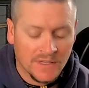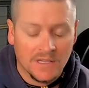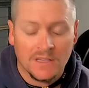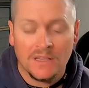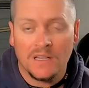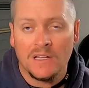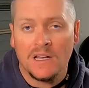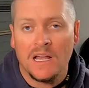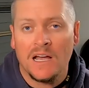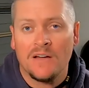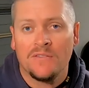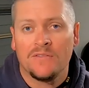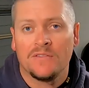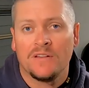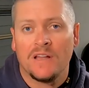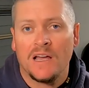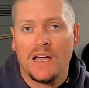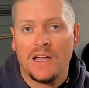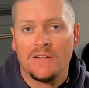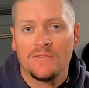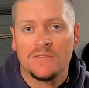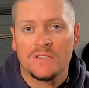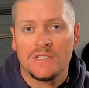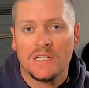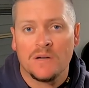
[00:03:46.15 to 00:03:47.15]
than having to
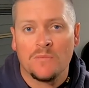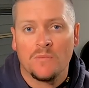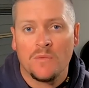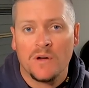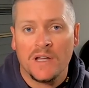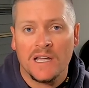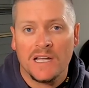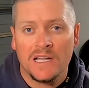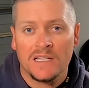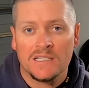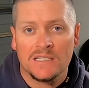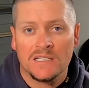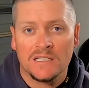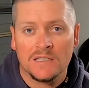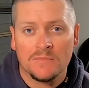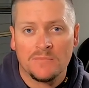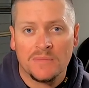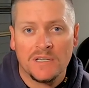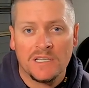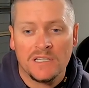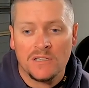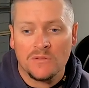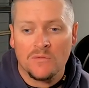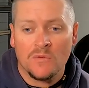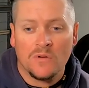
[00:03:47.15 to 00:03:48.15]
have somewhere to
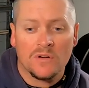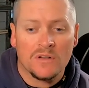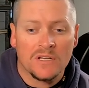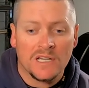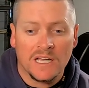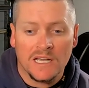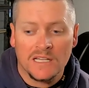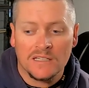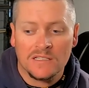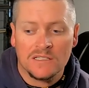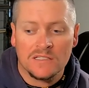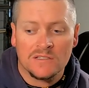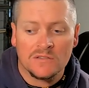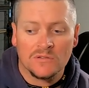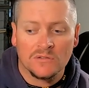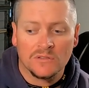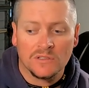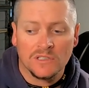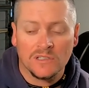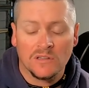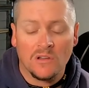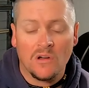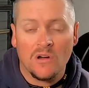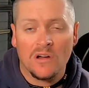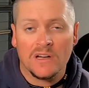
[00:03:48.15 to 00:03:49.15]
pin your rod against or
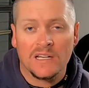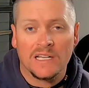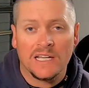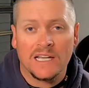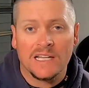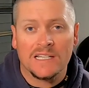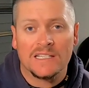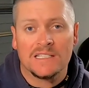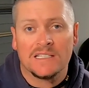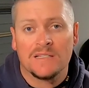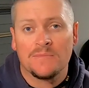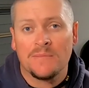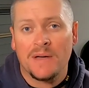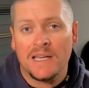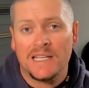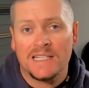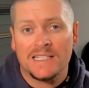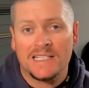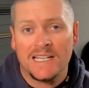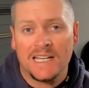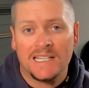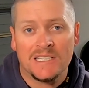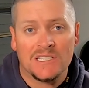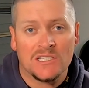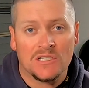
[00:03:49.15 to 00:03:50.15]
your line against to make
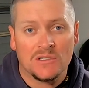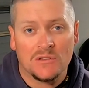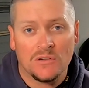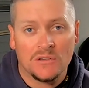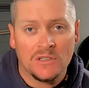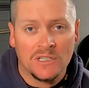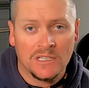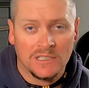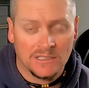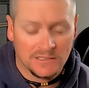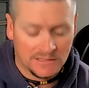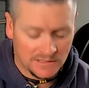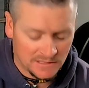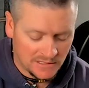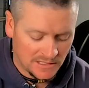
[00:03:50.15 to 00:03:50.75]
tension on it